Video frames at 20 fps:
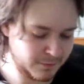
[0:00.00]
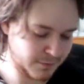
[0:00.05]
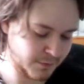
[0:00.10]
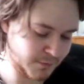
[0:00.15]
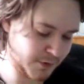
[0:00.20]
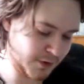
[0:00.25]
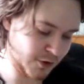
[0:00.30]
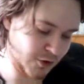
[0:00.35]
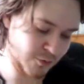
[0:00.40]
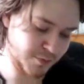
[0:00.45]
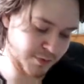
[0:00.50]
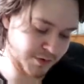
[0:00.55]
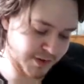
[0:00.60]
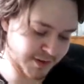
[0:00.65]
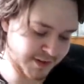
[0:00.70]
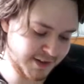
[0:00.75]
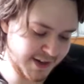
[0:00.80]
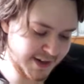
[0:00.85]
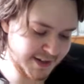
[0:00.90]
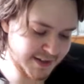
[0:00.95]
open the
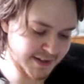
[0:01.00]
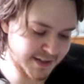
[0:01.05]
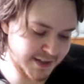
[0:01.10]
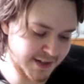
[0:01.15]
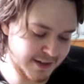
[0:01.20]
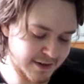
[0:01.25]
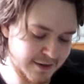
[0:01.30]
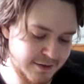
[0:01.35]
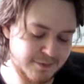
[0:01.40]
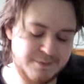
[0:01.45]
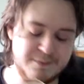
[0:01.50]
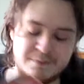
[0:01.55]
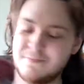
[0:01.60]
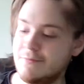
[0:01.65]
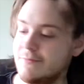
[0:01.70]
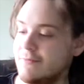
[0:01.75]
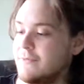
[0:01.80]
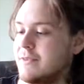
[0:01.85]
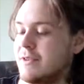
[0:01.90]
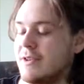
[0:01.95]
disc,
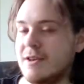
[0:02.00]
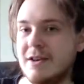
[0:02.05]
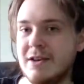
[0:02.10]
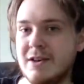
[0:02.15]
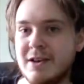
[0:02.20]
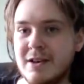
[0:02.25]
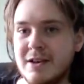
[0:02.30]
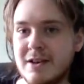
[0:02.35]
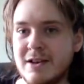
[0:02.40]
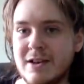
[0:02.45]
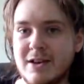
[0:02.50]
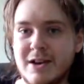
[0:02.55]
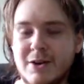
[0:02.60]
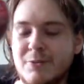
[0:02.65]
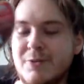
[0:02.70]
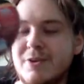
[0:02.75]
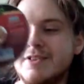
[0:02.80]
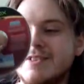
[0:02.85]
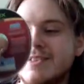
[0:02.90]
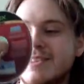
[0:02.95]
and
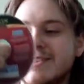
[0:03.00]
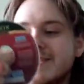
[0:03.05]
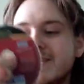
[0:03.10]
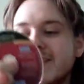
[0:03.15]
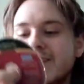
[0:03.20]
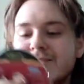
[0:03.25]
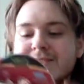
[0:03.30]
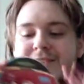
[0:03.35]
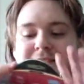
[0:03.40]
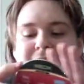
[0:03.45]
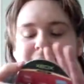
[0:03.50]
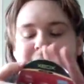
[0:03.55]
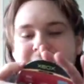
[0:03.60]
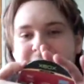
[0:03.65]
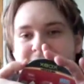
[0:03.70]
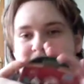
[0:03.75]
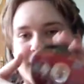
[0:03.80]
what does it say on the disc?